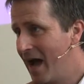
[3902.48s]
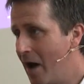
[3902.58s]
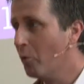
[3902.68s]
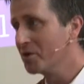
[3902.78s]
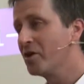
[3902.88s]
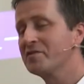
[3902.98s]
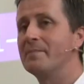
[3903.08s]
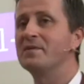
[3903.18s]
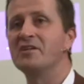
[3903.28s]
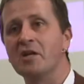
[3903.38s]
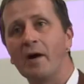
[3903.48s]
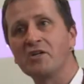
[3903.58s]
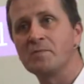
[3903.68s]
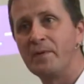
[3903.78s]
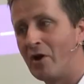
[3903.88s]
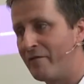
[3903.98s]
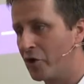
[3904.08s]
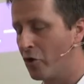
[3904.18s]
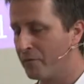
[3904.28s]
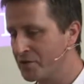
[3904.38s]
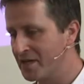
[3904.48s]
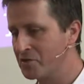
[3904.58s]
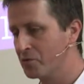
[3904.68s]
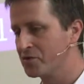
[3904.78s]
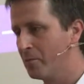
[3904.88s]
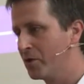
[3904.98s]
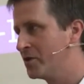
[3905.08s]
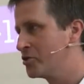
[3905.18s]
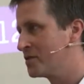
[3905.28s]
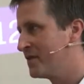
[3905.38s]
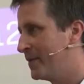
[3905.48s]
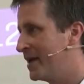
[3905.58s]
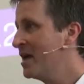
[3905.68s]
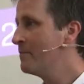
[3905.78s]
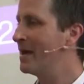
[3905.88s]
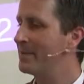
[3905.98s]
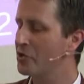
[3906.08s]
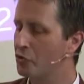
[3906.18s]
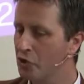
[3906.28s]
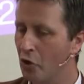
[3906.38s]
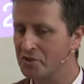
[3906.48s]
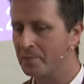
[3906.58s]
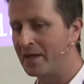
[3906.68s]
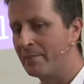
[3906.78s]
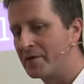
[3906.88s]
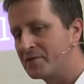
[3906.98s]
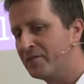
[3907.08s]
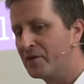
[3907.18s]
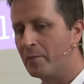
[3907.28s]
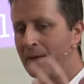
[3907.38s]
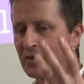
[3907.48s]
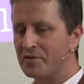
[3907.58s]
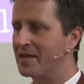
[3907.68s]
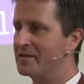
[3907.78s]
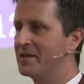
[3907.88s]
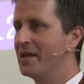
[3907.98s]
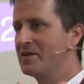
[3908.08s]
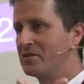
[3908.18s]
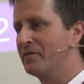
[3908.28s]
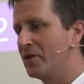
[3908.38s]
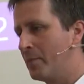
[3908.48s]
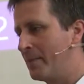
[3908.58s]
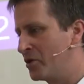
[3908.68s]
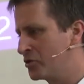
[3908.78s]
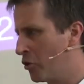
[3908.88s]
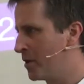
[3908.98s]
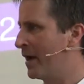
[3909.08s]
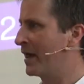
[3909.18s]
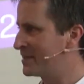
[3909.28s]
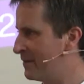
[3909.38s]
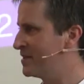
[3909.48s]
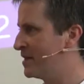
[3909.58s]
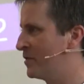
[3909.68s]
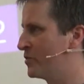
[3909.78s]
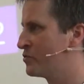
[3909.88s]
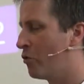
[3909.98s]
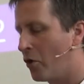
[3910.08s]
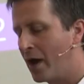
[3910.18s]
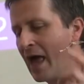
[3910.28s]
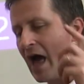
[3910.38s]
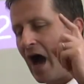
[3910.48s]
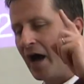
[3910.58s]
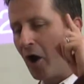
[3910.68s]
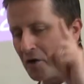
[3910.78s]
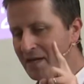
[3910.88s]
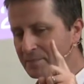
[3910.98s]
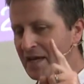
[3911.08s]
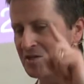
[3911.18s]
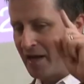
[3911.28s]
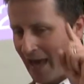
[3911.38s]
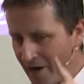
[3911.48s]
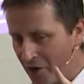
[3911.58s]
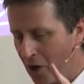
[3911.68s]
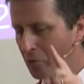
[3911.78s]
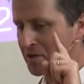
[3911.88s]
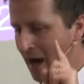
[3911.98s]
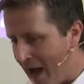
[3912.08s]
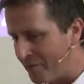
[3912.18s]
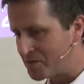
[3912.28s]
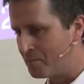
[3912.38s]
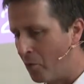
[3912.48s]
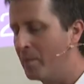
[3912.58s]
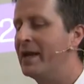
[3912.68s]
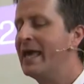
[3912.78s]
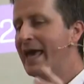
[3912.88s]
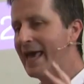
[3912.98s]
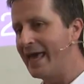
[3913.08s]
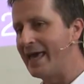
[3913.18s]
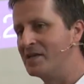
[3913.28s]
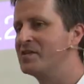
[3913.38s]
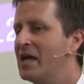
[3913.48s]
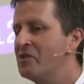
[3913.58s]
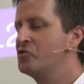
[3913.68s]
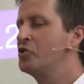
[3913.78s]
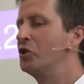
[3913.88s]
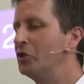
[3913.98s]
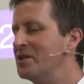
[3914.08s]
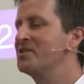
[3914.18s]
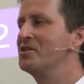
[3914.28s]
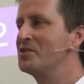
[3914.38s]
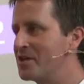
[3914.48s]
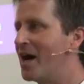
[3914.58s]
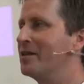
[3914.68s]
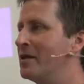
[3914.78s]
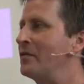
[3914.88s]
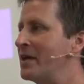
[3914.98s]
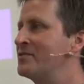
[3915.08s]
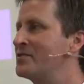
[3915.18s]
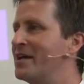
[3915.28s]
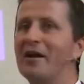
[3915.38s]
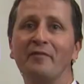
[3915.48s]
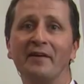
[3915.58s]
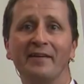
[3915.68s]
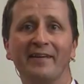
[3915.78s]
And what's our temptation? It might just be you having a conversation with someone in the church family. Maybe they're gossiping about something, or maybe they're saying something, or maybe they're talking about an activity that is wrong. And our temptation in our culture at this moment is to listen silently and to say nothing.